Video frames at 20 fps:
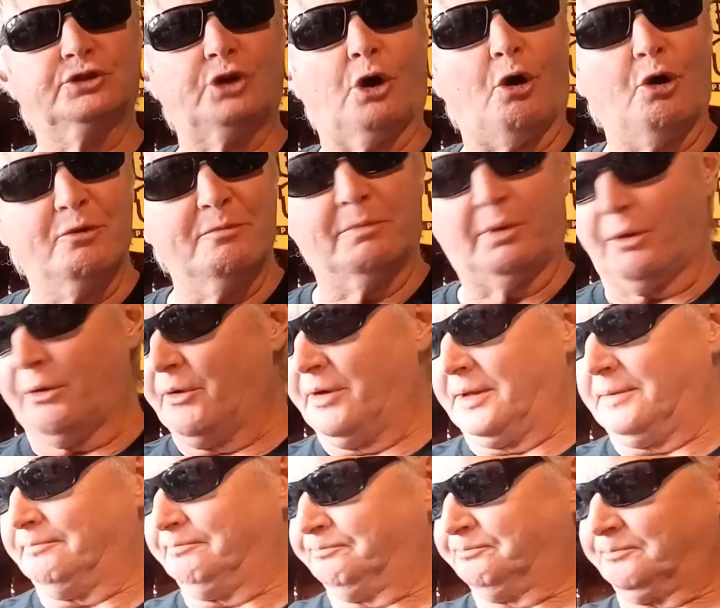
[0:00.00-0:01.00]
Home
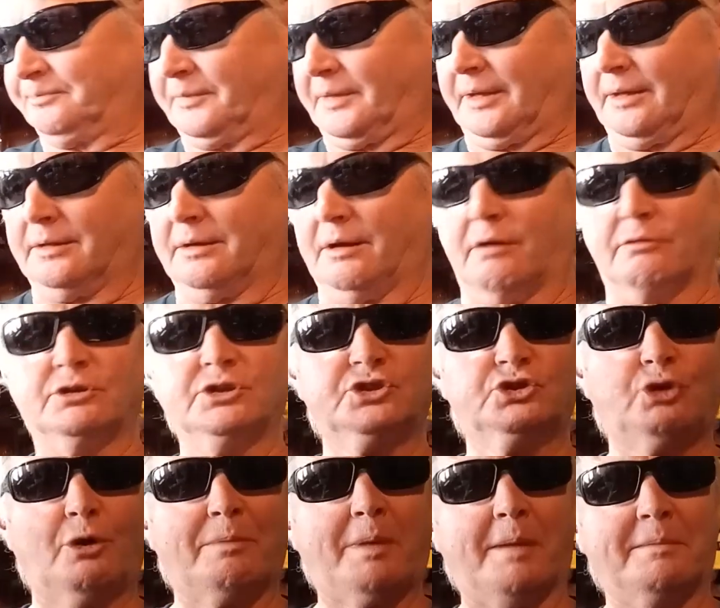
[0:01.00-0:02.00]
Brewing. I'll just
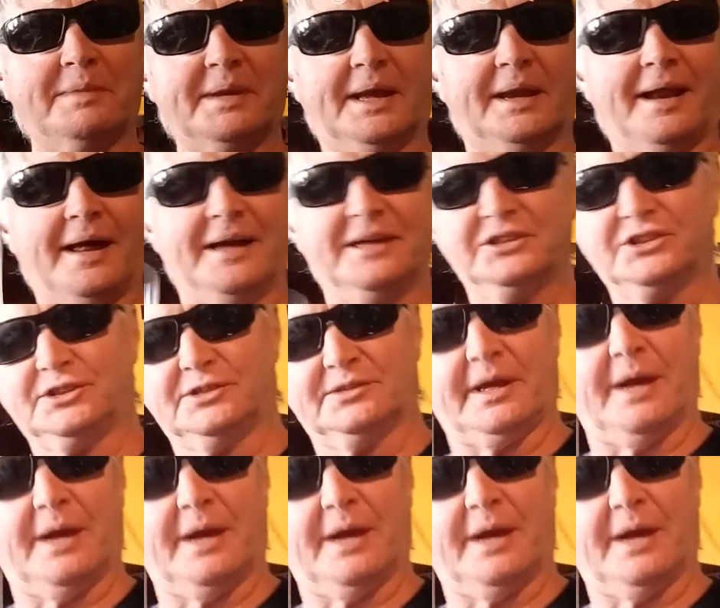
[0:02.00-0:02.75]
top up my glass